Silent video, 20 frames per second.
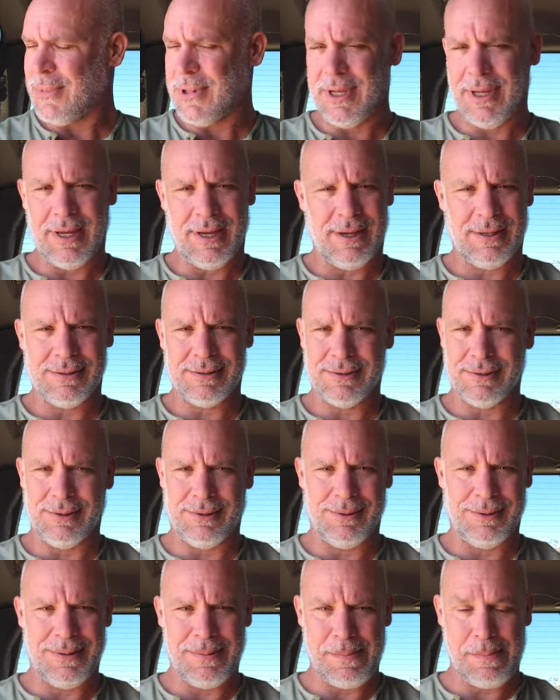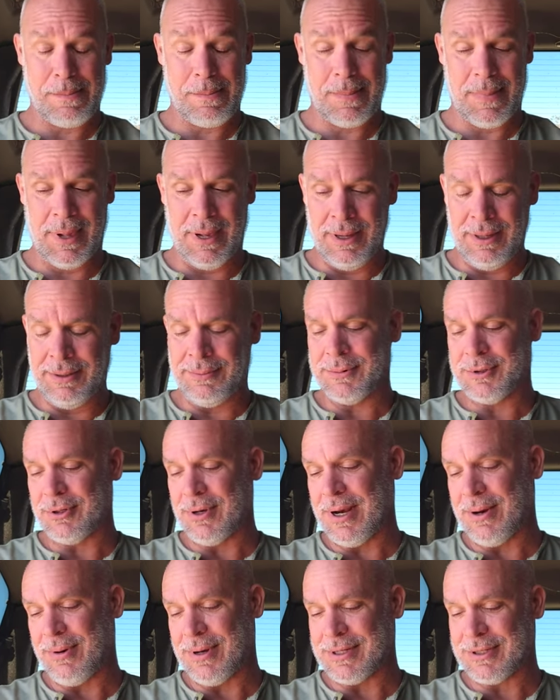But yeah, so
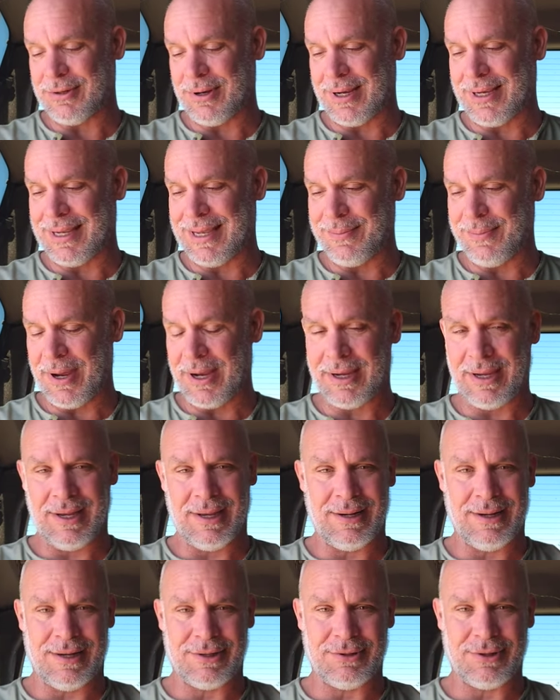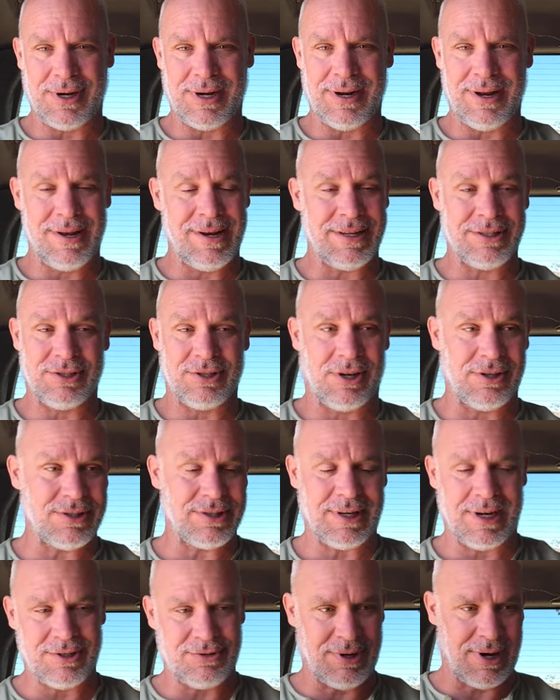anyway, so I get back in and I try to, and it
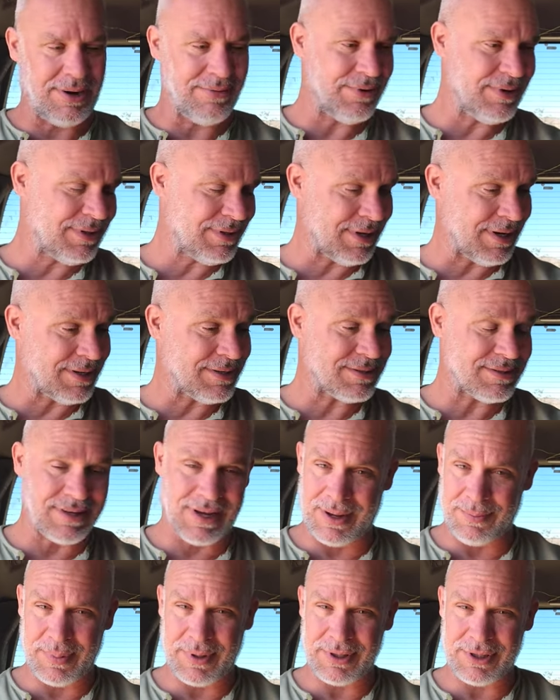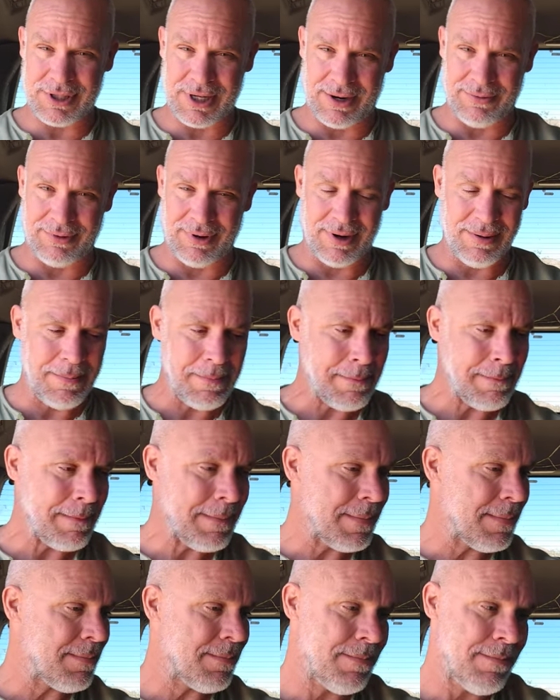starts and I drive it and I stop at Chevron.
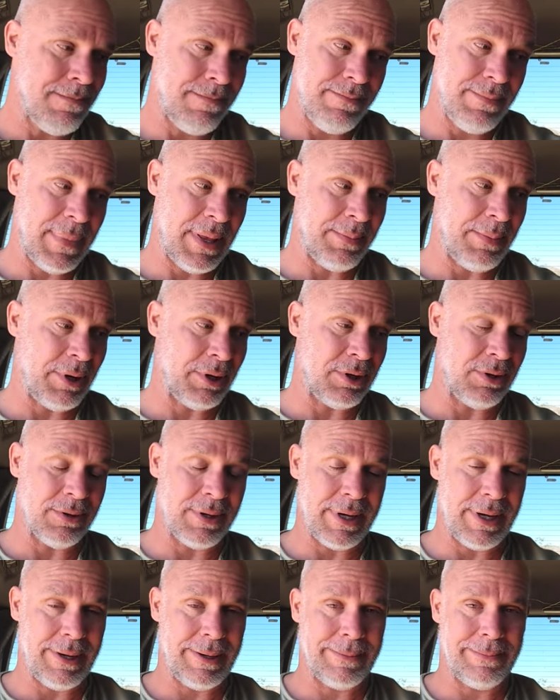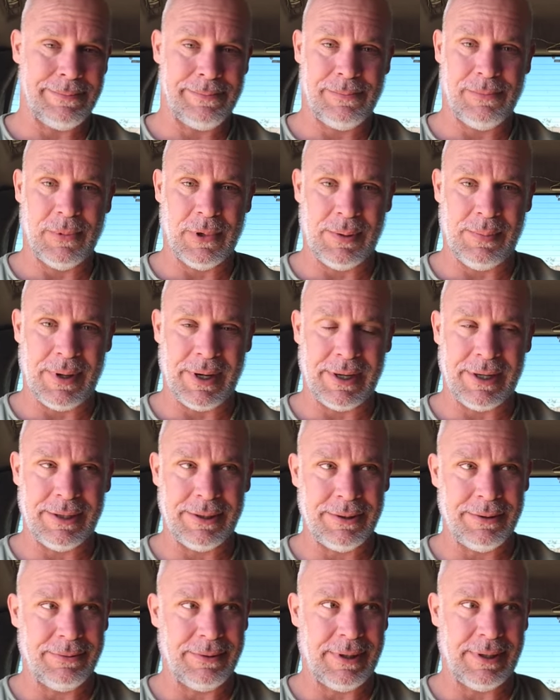And I'm like, okay, what am I going
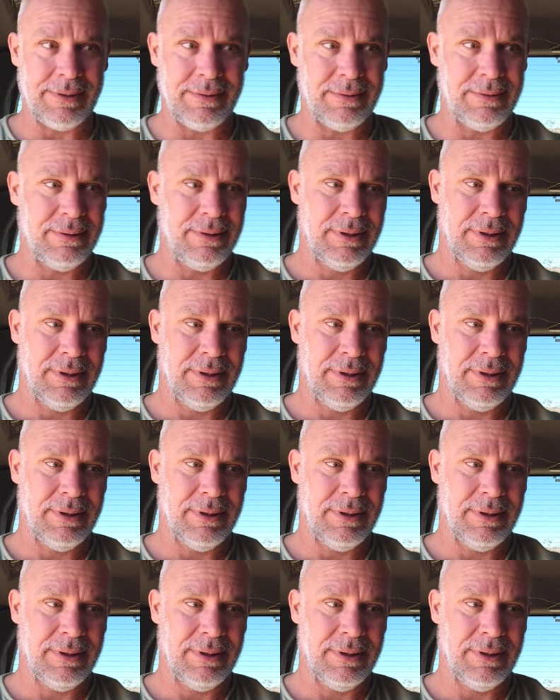to do, right?